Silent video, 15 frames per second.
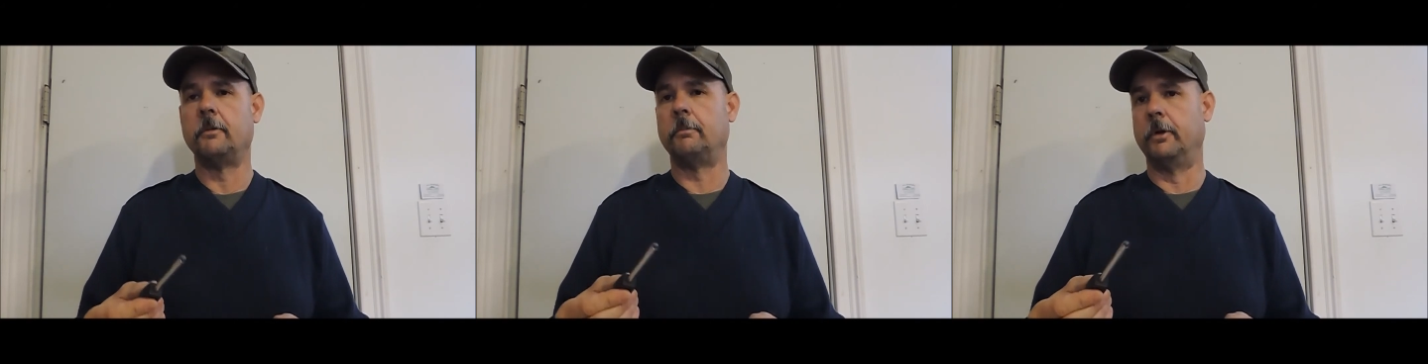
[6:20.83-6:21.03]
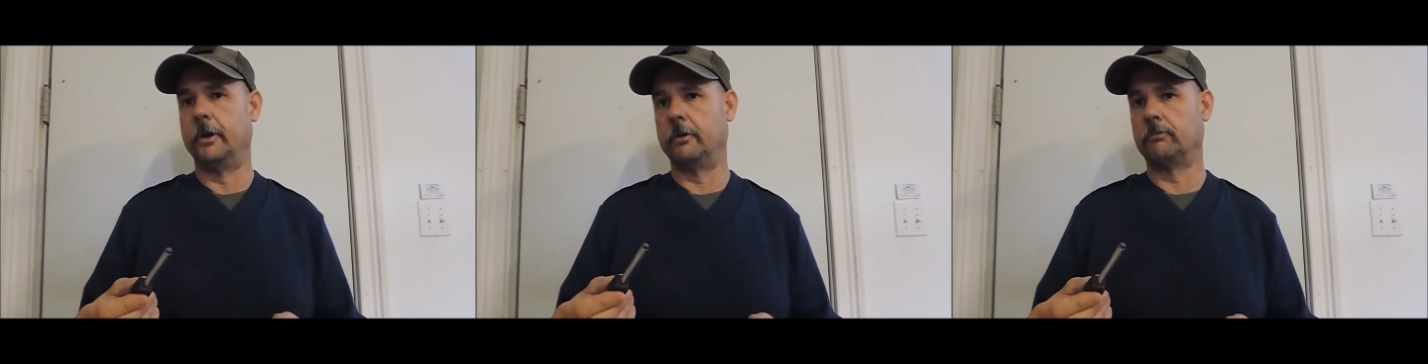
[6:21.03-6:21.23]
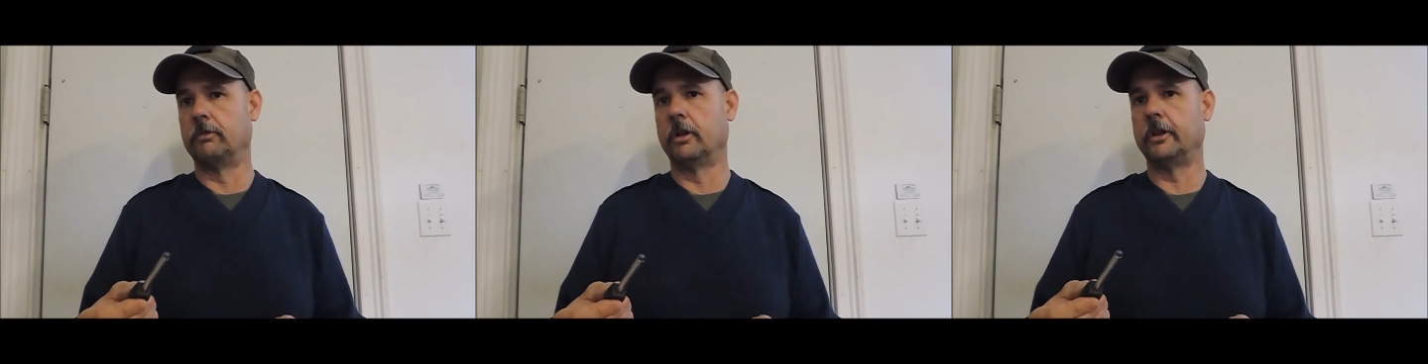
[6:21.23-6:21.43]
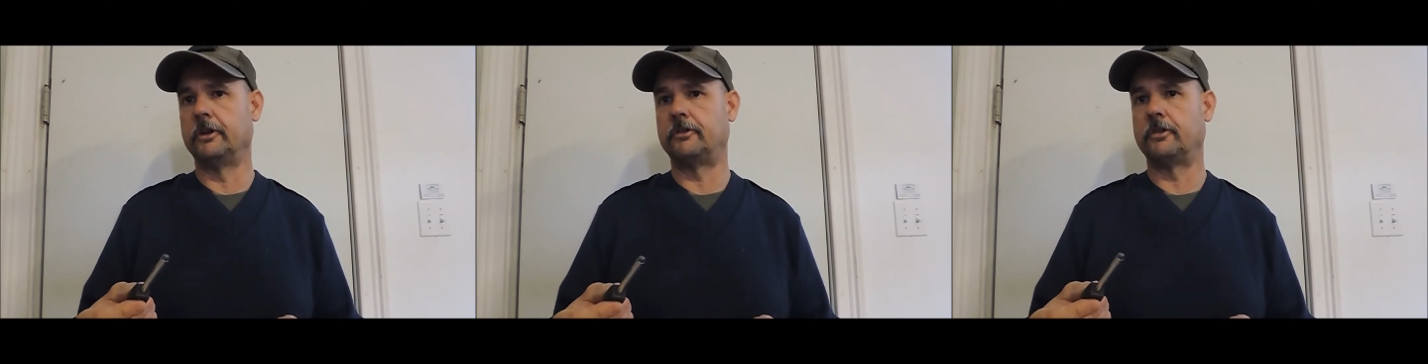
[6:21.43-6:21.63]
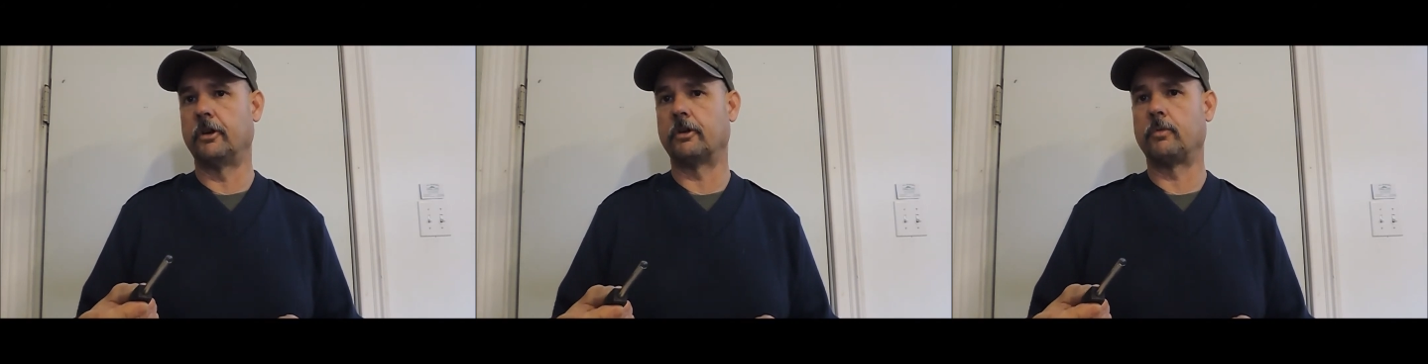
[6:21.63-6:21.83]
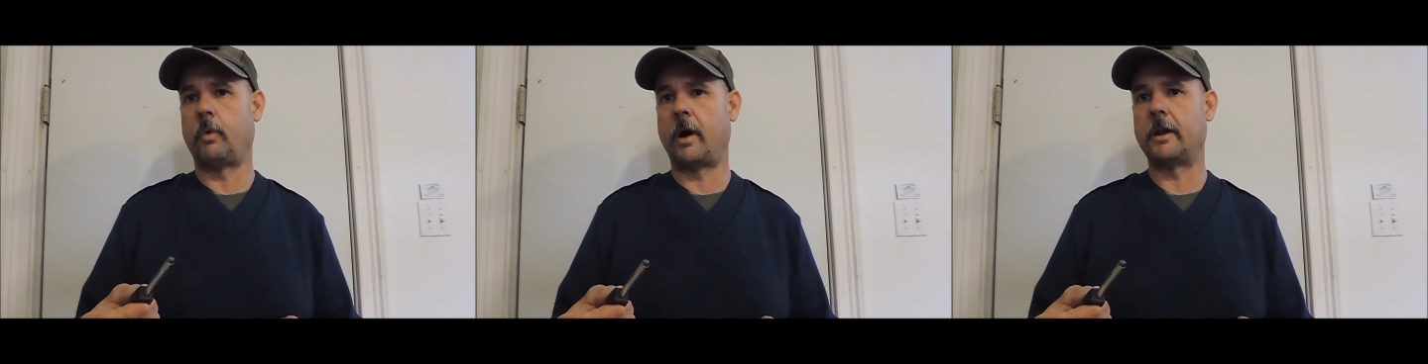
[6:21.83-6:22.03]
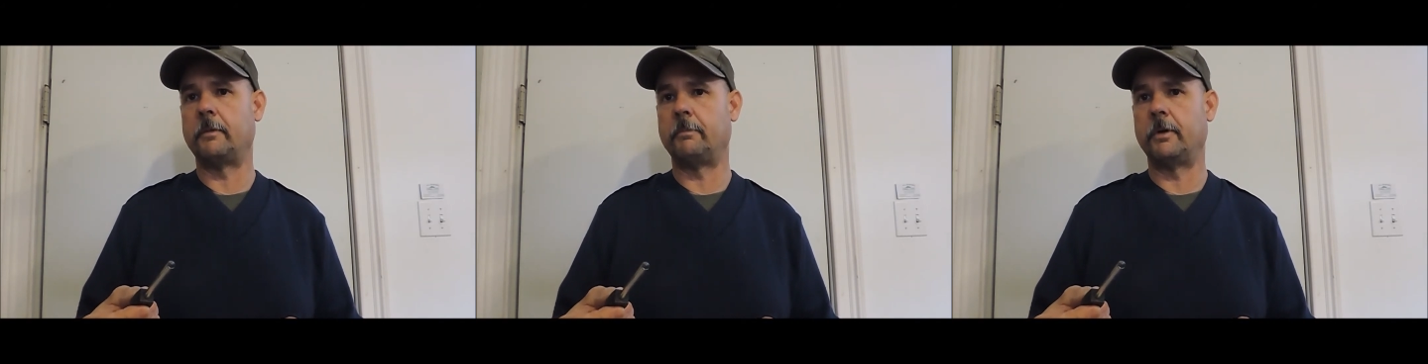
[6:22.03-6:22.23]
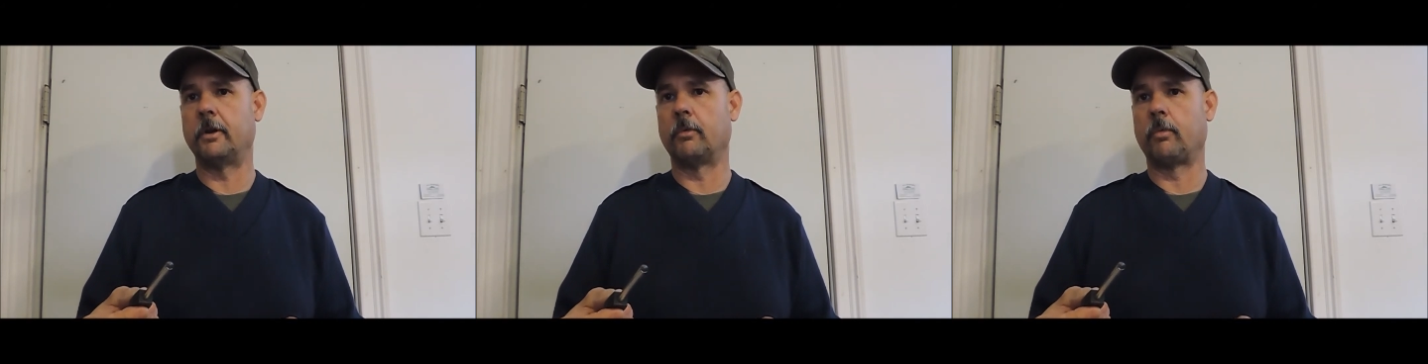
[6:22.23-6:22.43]
But it really took quite a
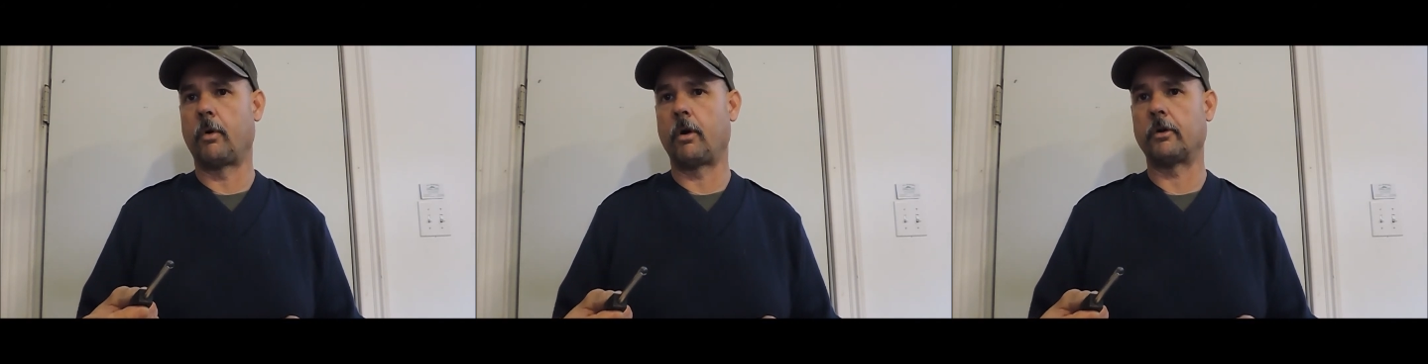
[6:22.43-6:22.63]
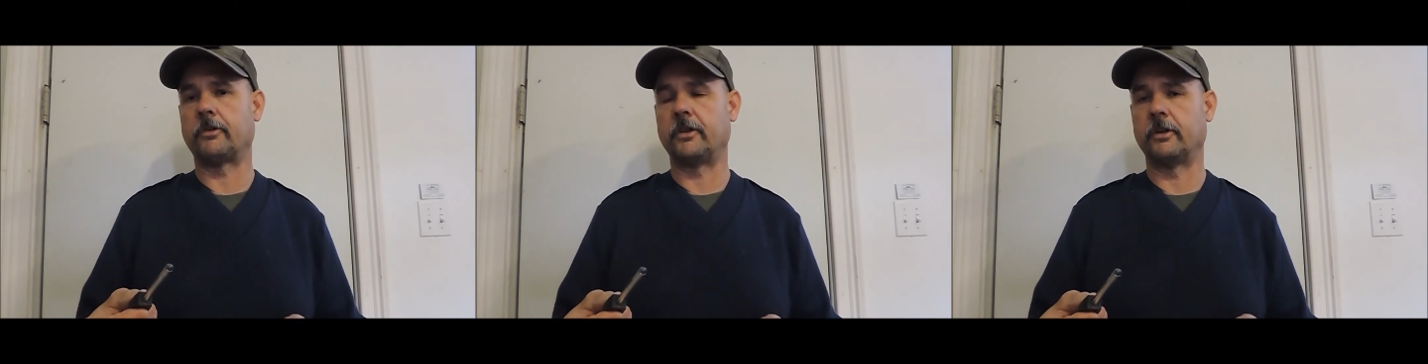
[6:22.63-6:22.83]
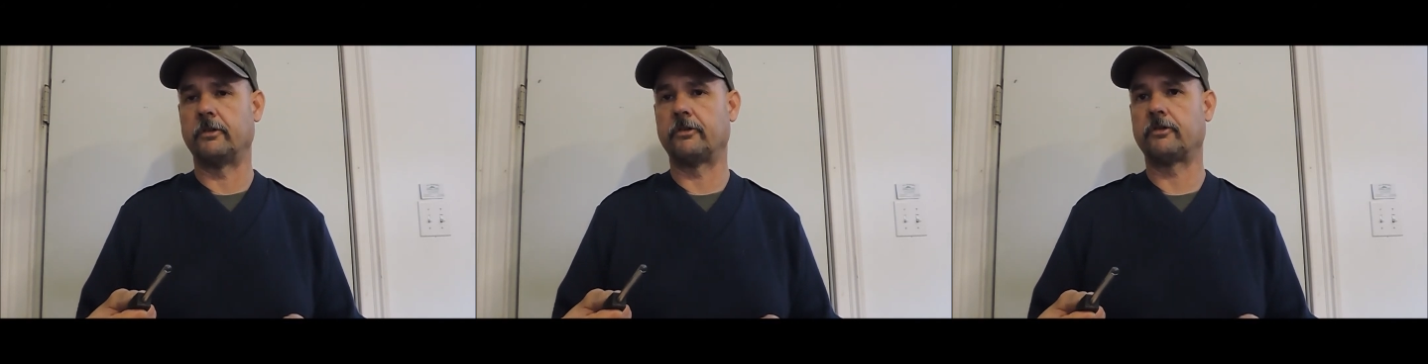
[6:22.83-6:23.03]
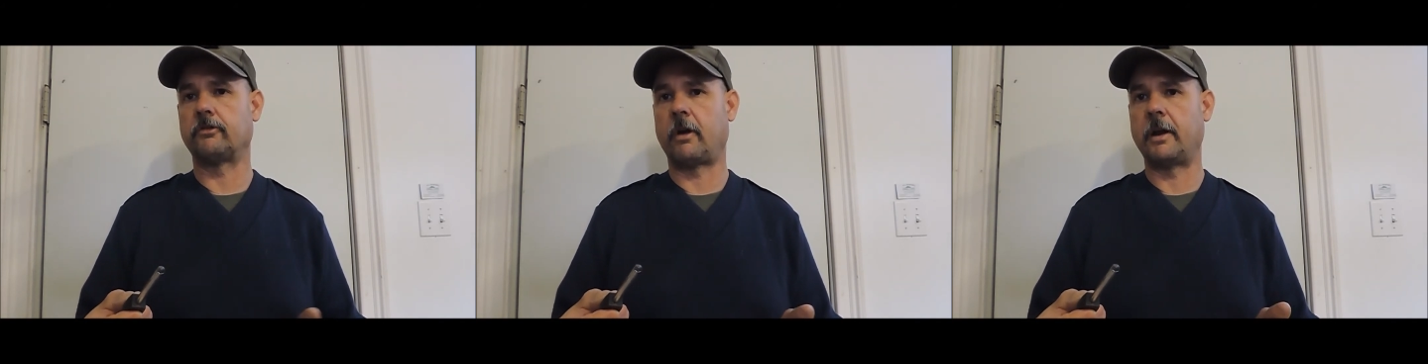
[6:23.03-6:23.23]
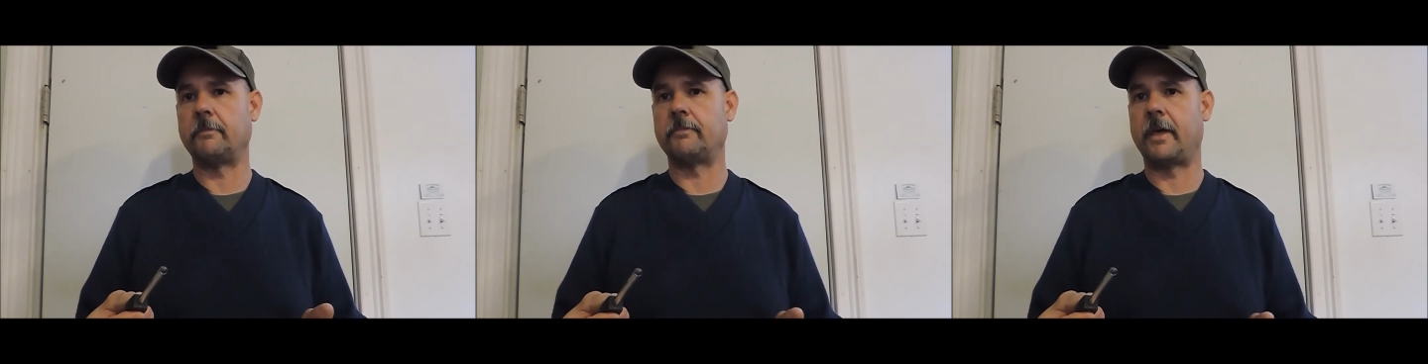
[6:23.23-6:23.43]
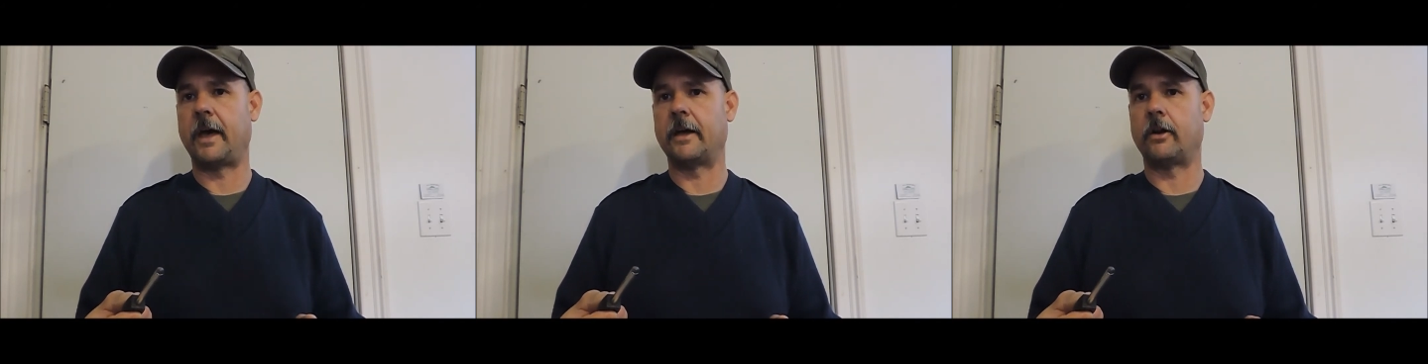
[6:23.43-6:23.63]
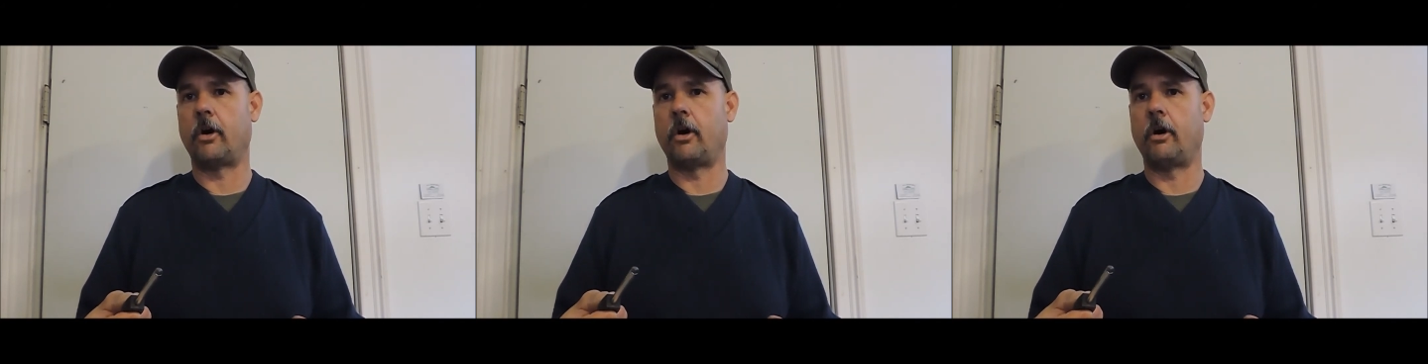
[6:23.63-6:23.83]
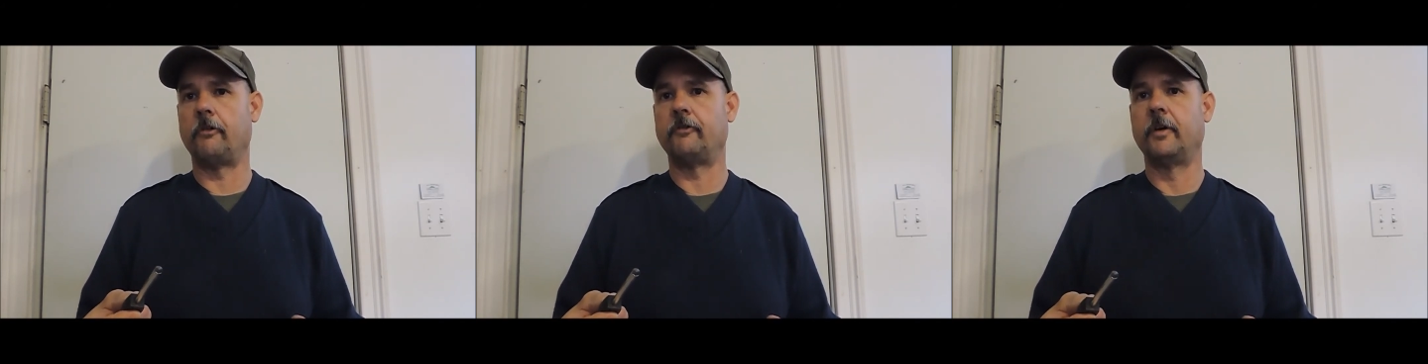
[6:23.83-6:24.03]
bit of work to scrape that
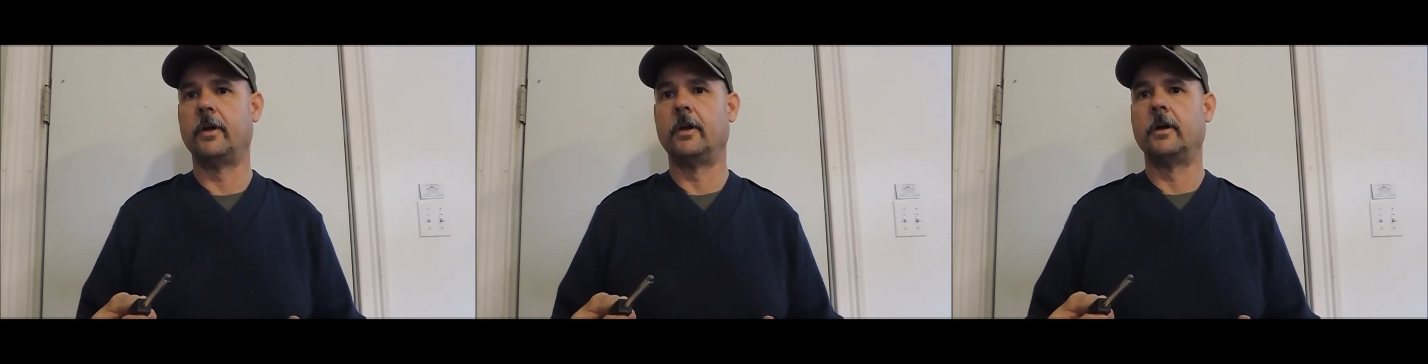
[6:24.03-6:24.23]
off,